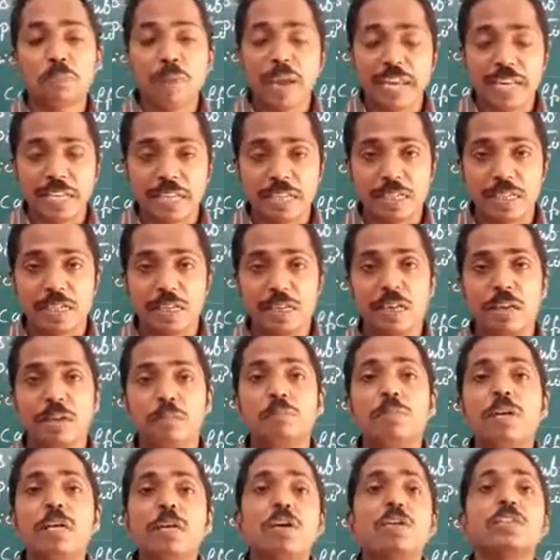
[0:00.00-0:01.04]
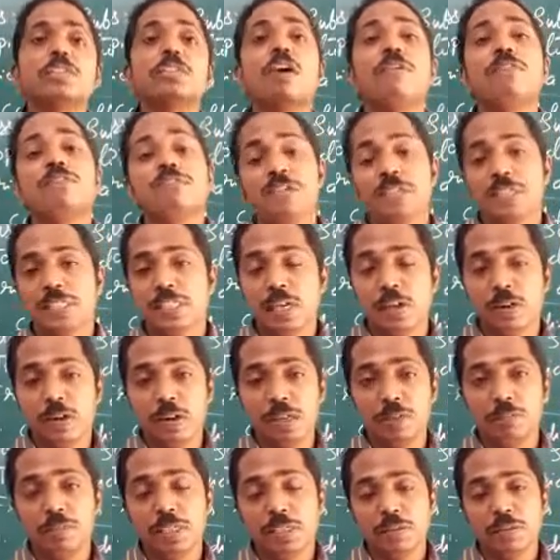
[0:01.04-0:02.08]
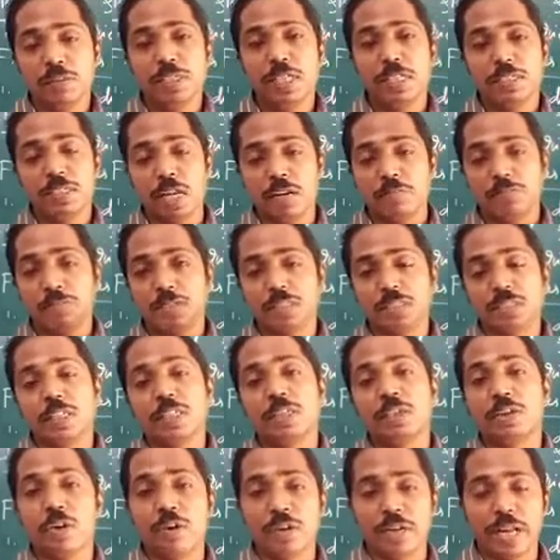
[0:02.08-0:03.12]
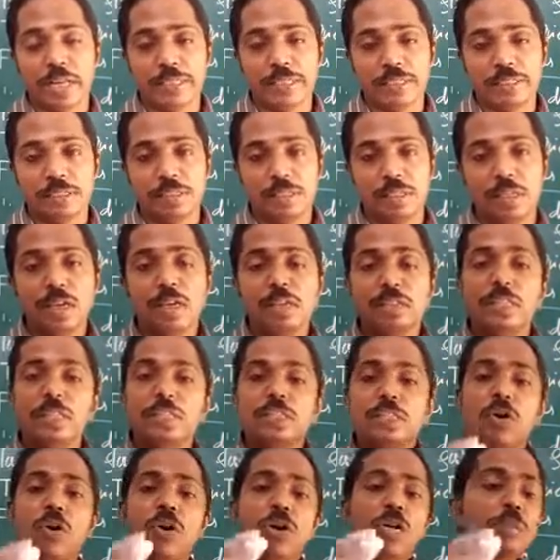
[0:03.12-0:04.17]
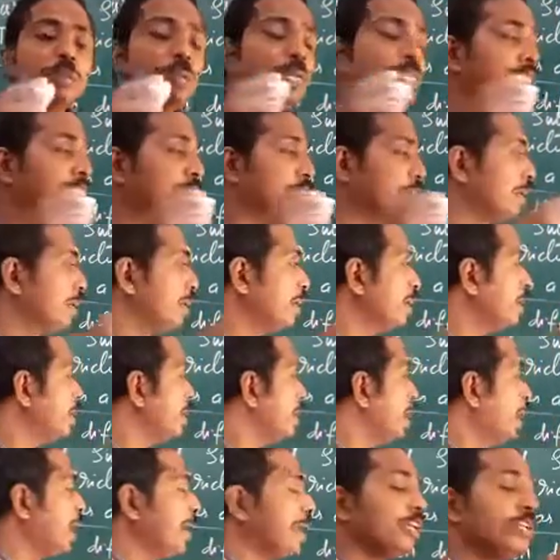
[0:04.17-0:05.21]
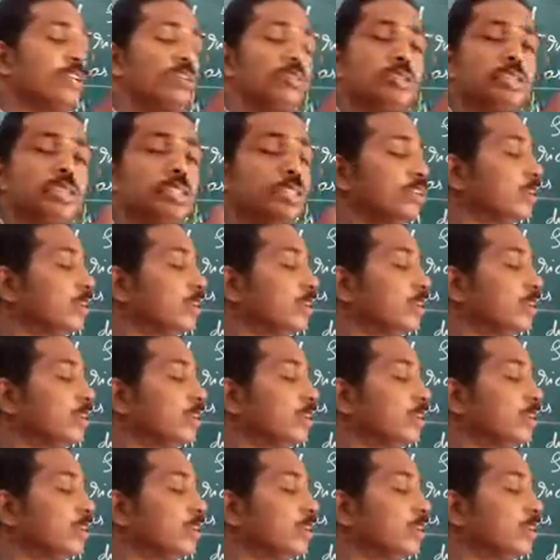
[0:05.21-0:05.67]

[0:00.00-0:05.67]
pen because of friction only between the surfaces in contact. This chalk piece I use it